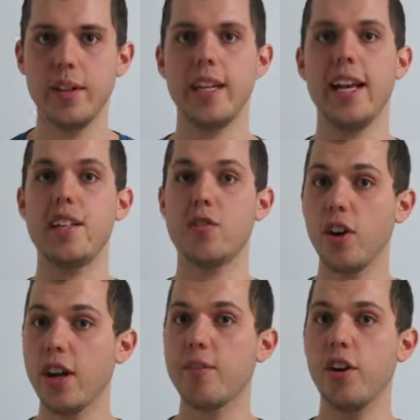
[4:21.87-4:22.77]
Okay, that's
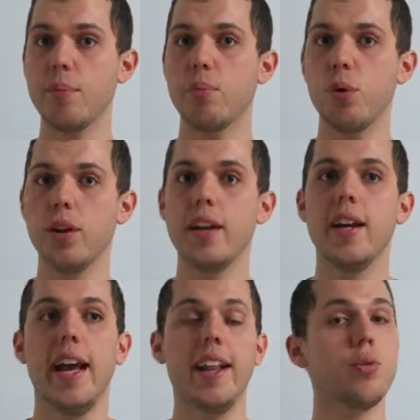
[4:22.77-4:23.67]
very, very important.
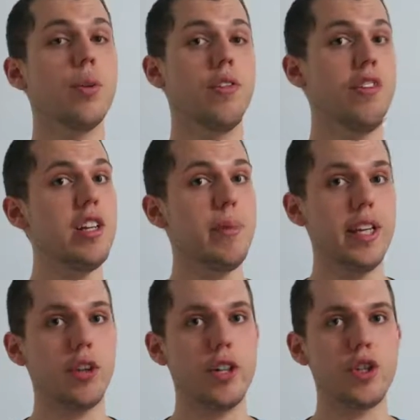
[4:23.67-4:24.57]
And this will offend
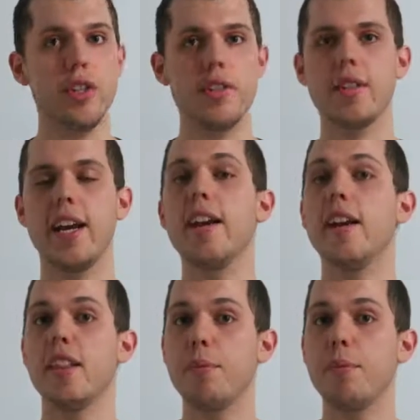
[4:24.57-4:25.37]
many Christians, okay?